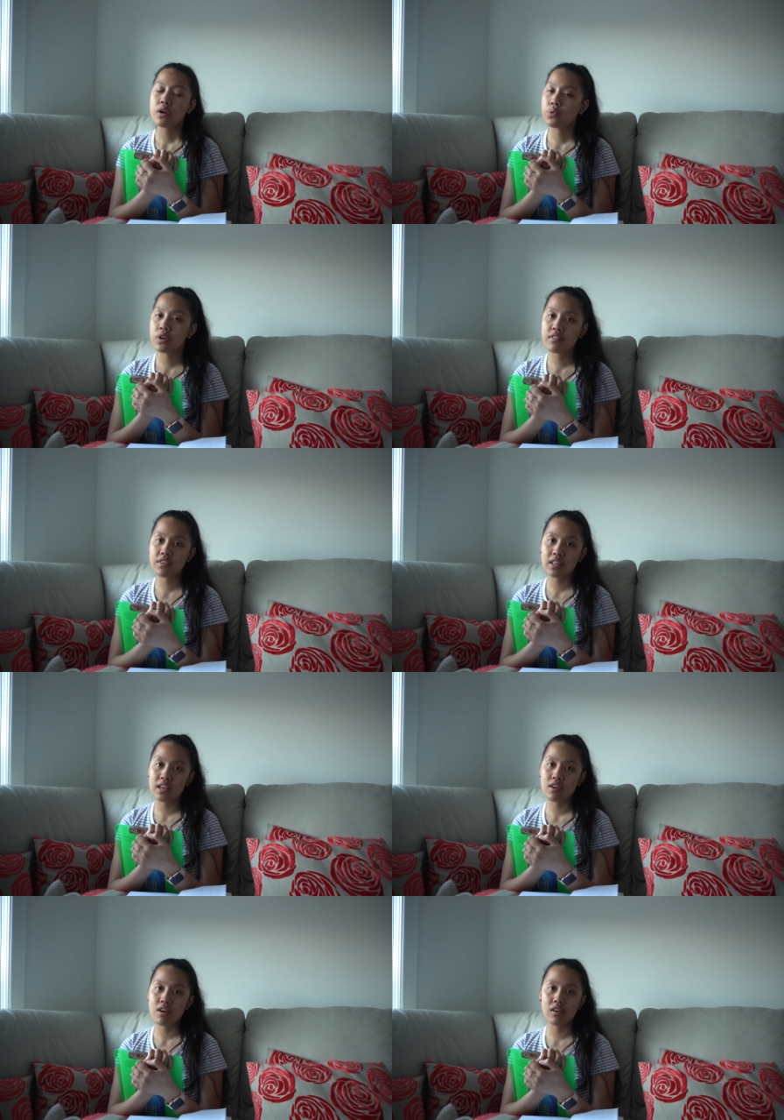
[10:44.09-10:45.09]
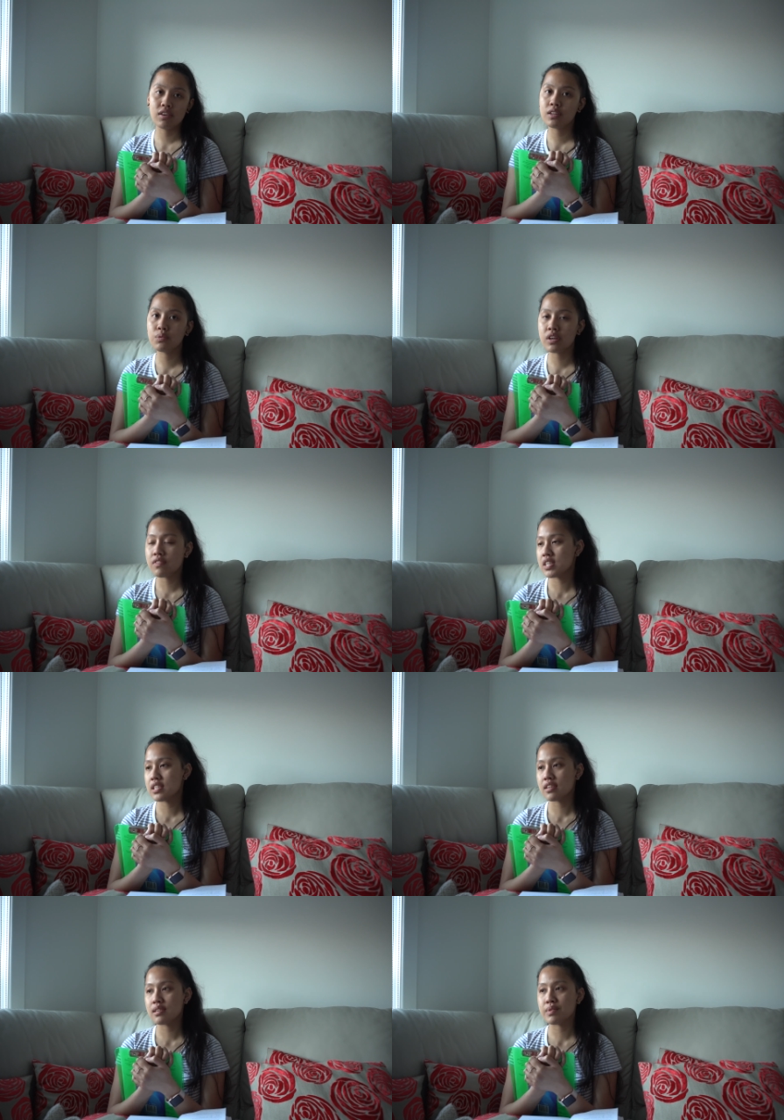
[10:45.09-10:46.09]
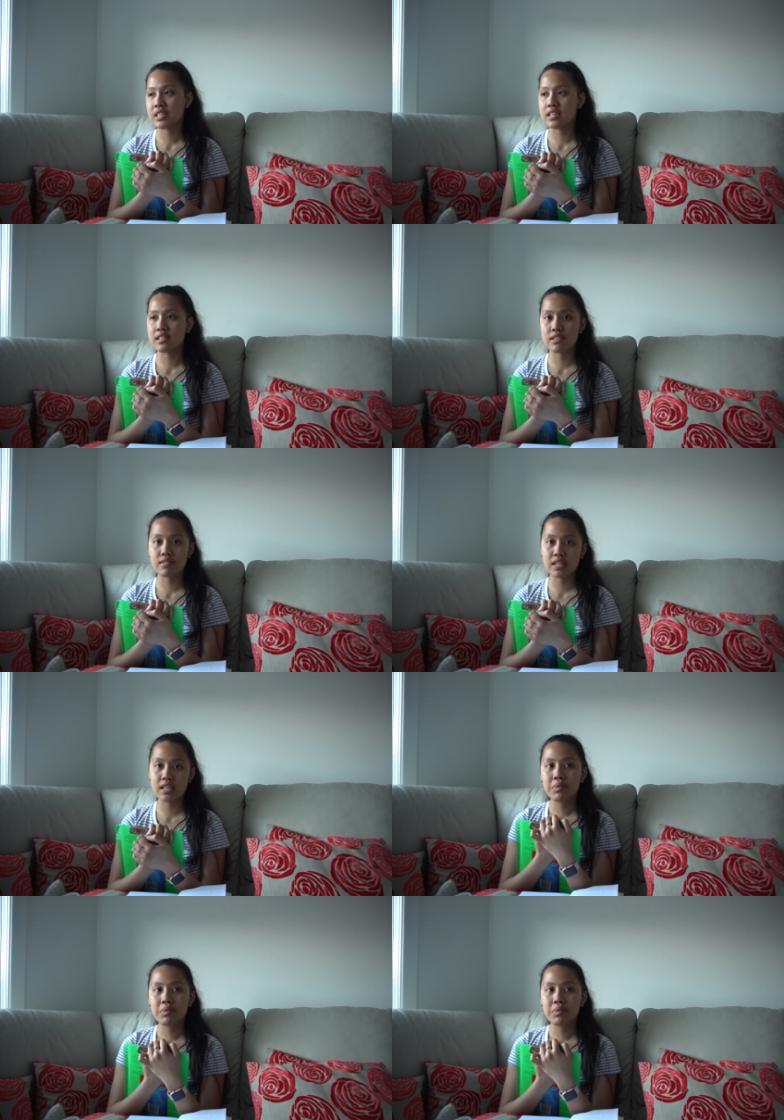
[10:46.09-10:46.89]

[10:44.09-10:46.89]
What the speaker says: wherever they are or in whatever circumstance they're in.